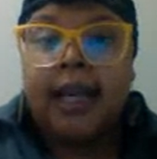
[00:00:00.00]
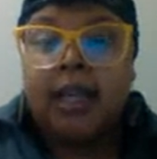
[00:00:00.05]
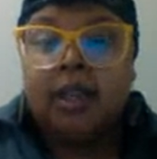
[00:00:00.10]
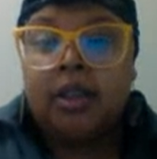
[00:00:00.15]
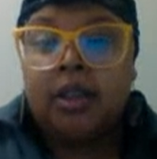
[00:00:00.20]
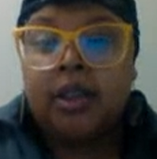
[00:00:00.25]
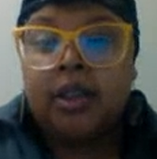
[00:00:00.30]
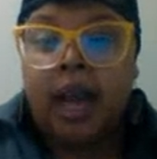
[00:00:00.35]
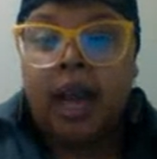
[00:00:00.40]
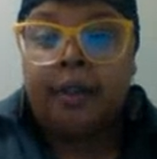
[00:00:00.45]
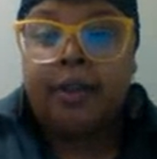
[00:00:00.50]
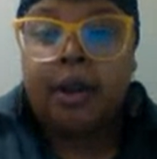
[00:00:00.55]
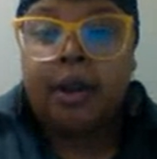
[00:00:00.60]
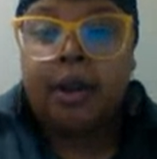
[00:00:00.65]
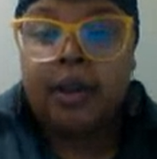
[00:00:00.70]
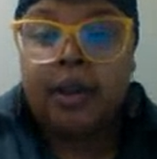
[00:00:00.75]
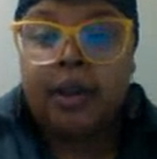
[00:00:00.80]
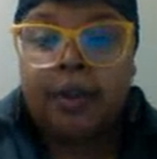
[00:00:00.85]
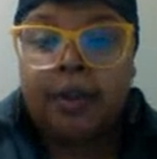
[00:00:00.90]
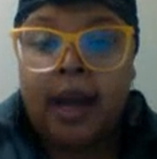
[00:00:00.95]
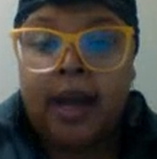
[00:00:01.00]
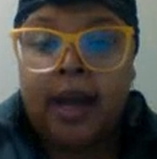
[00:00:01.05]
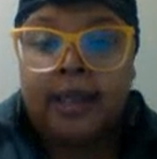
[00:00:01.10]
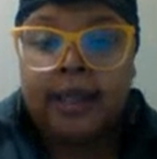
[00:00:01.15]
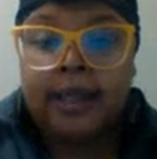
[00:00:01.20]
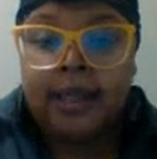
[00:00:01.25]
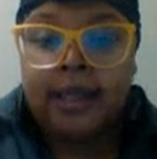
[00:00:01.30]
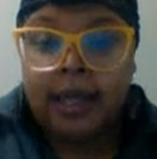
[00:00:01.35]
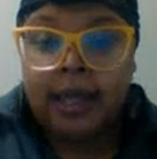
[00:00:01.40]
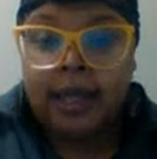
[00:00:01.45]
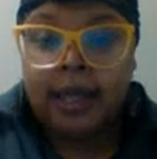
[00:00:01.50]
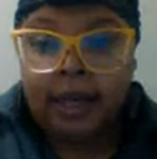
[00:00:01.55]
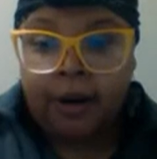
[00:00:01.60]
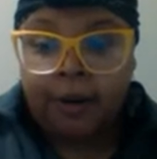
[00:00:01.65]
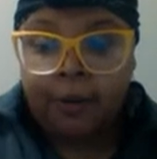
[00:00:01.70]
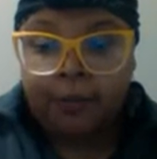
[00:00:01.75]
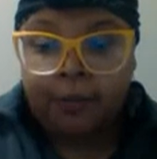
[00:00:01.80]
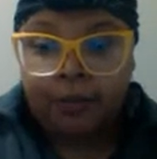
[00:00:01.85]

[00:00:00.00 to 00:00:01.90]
And you'll type your response here.